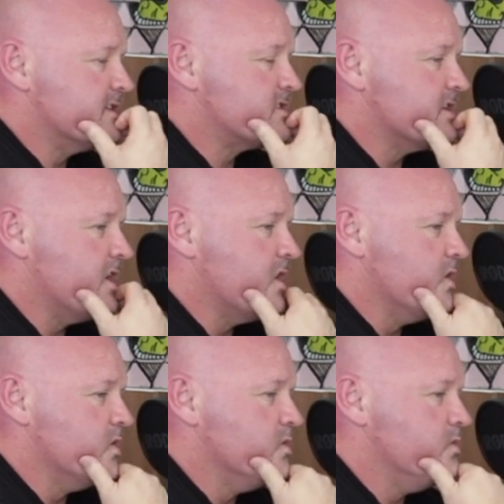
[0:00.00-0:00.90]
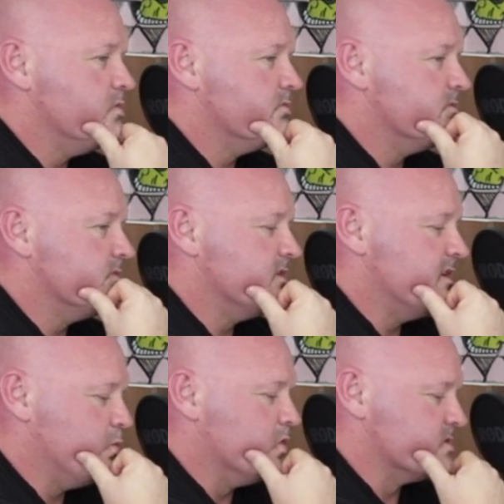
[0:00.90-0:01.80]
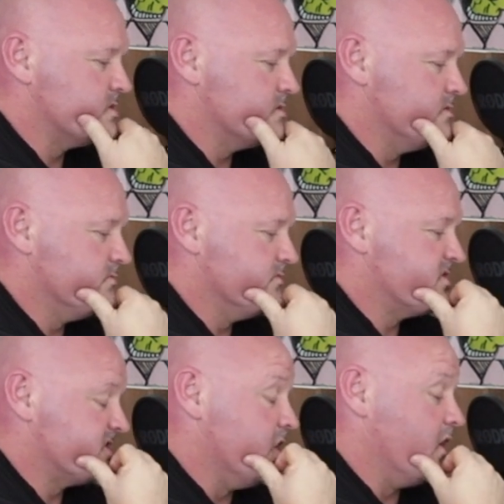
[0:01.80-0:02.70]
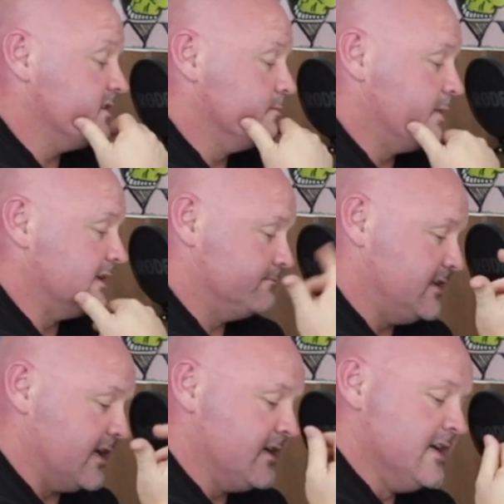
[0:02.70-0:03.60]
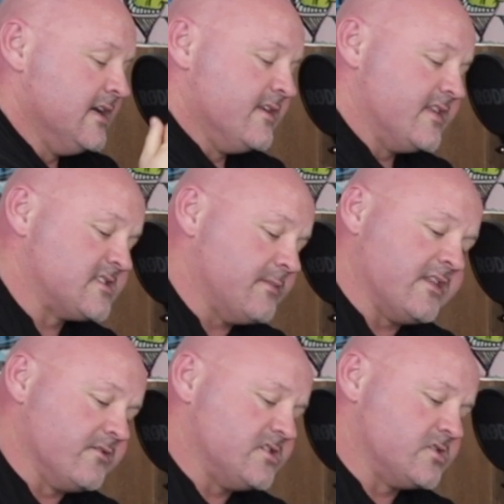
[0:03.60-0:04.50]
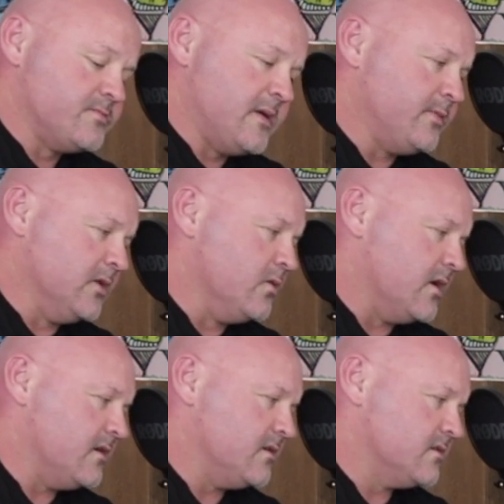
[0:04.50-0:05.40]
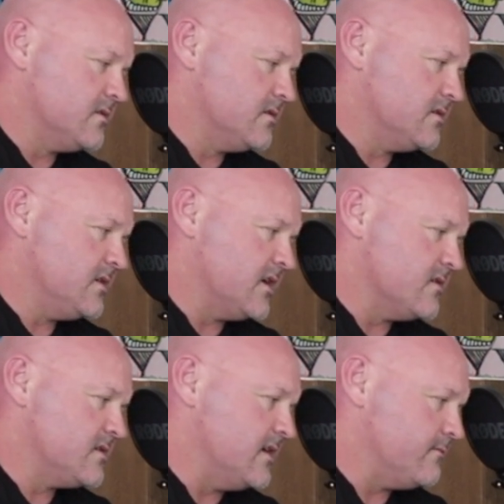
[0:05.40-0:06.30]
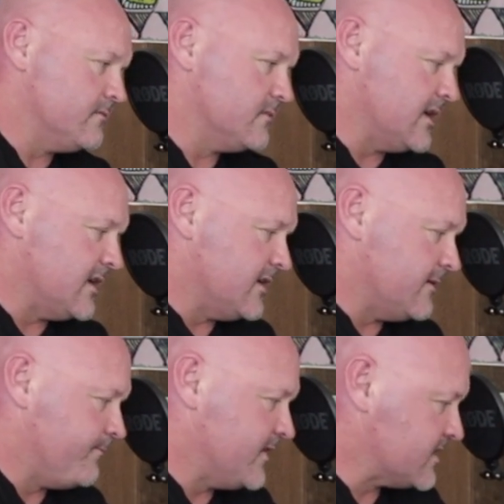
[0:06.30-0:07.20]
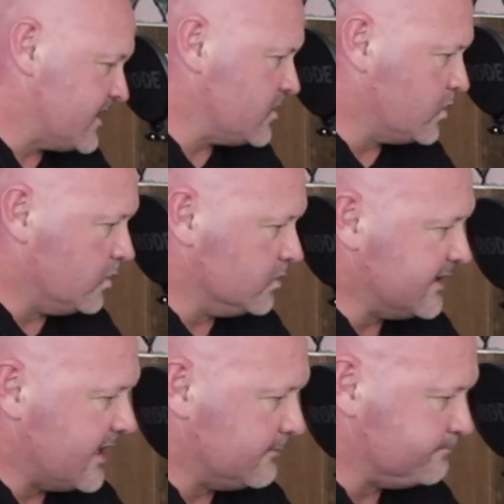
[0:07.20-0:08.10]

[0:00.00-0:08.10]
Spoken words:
So it was slight, but, there's some other issues. People who are, get... there's a thing called